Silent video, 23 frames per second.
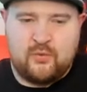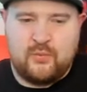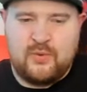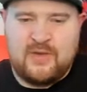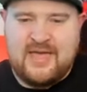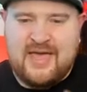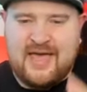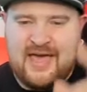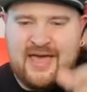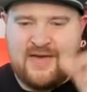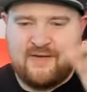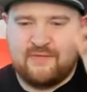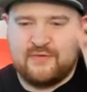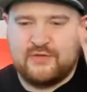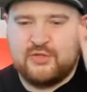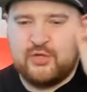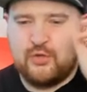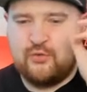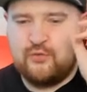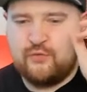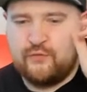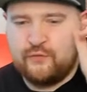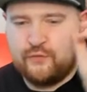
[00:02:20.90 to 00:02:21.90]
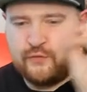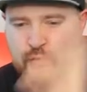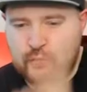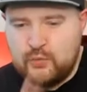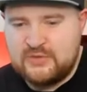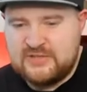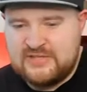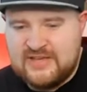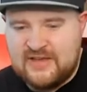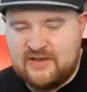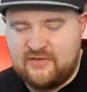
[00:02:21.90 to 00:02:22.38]
We have
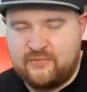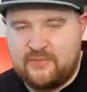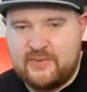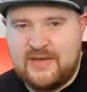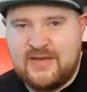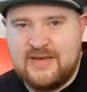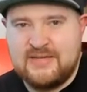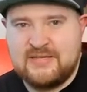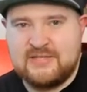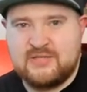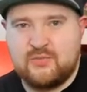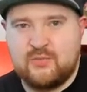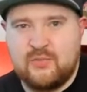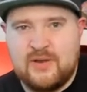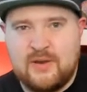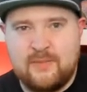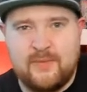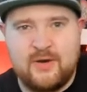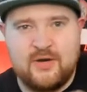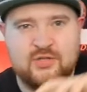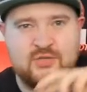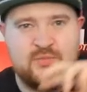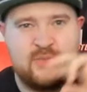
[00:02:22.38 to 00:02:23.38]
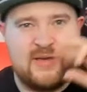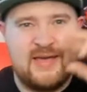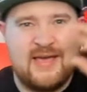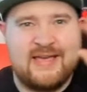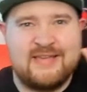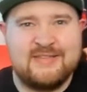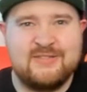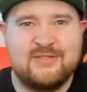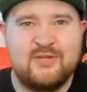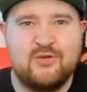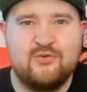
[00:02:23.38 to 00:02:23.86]
240 FPS, where the Master Mike
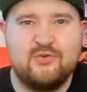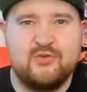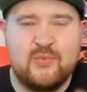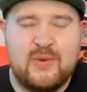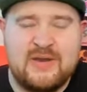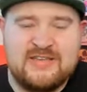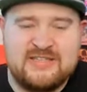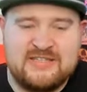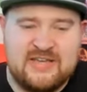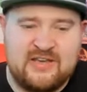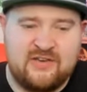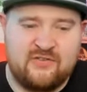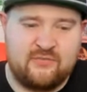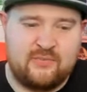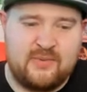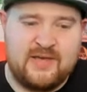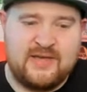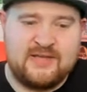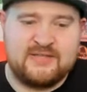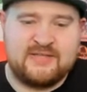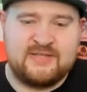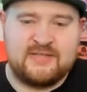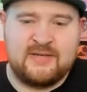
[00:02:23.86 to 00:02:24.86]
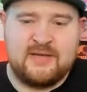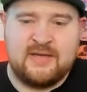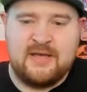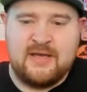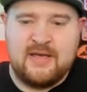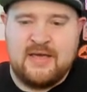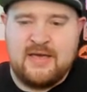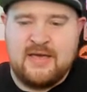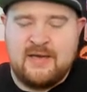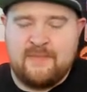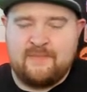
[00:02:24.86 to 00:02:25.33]
has 220 FPS.
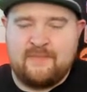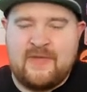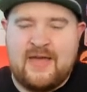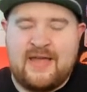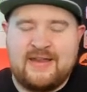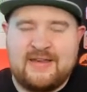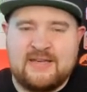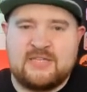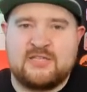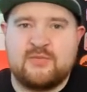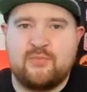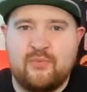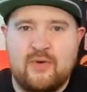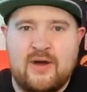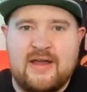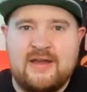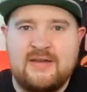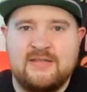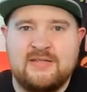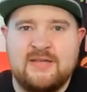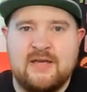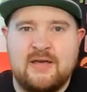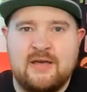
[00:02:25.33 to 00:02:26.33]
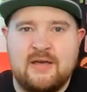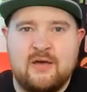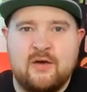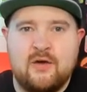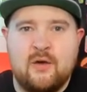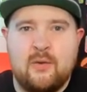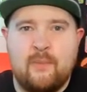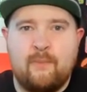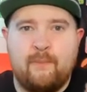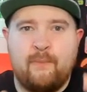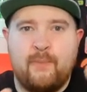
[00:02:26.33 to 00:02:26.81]
And the spread,
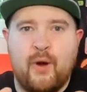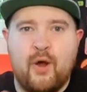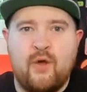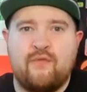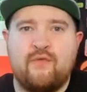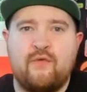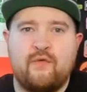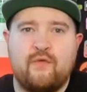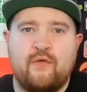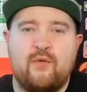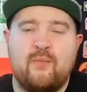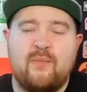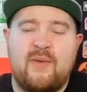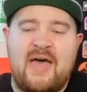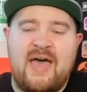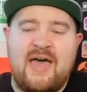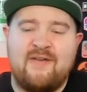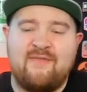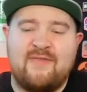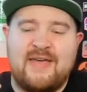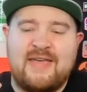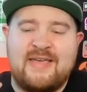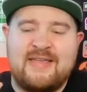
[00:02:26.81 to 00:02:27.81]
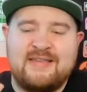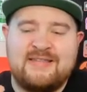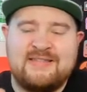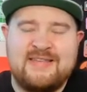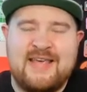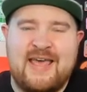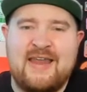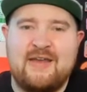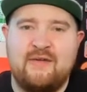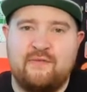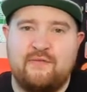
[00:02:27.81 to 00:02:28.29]
both of them have a
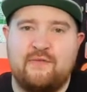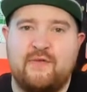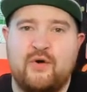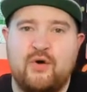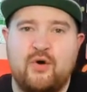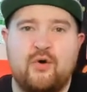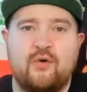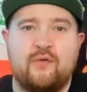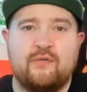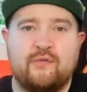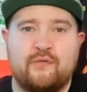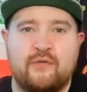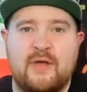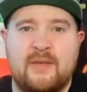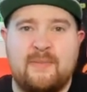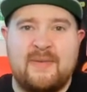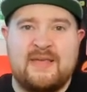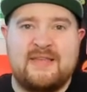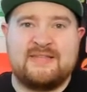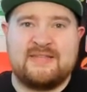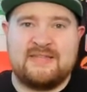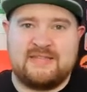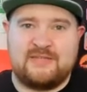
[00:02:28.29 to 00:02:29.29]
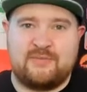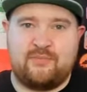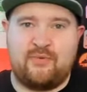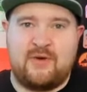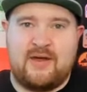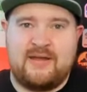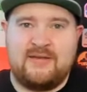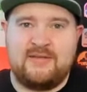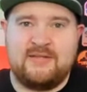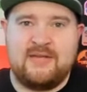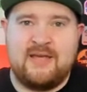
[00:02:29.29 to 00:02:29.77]
10 foot or 3 meter
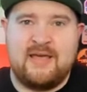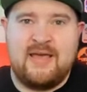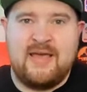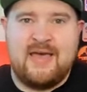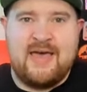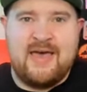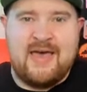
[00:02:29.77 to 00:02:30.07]
spread.